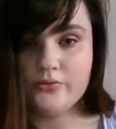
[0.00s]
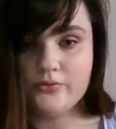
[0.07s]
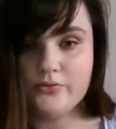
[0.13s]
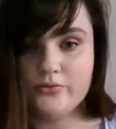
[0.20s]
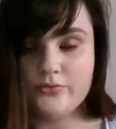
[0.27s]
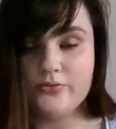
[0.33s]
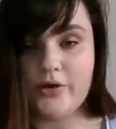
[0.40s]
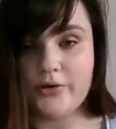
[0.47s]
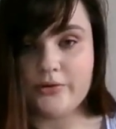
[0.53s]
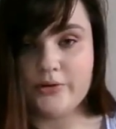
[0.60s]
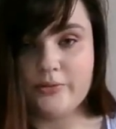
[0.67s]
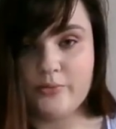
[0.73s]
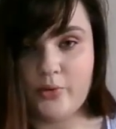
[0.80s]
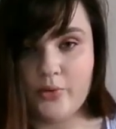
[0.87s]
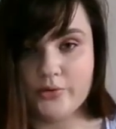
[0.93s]
very
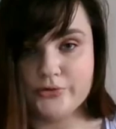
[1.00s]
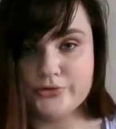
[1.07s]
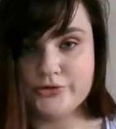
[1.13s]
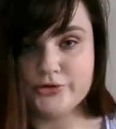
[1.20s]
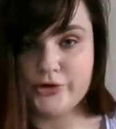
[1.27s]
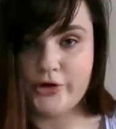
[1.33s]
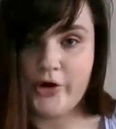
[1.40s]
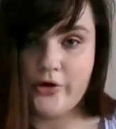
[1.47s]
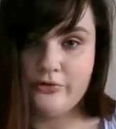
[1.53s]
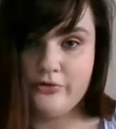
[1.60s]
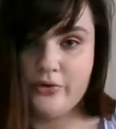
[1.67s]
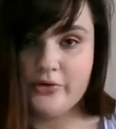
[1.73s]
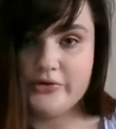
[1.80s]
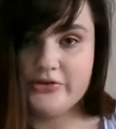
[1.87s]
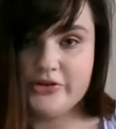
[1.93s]
important to look out
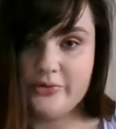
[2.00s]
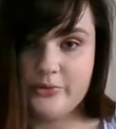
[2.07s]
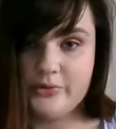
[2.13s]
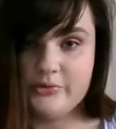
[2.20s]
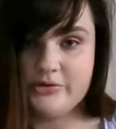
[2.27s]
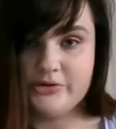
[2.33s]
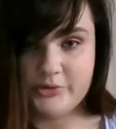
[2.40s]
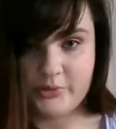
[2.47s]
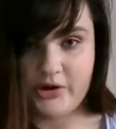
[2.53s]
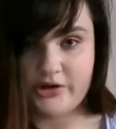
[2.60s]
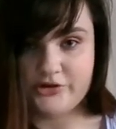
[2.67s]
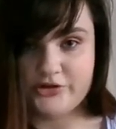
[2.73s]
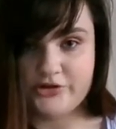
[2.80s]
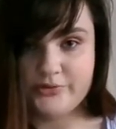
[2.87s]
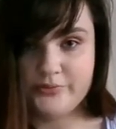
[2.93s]
for in someone with depression.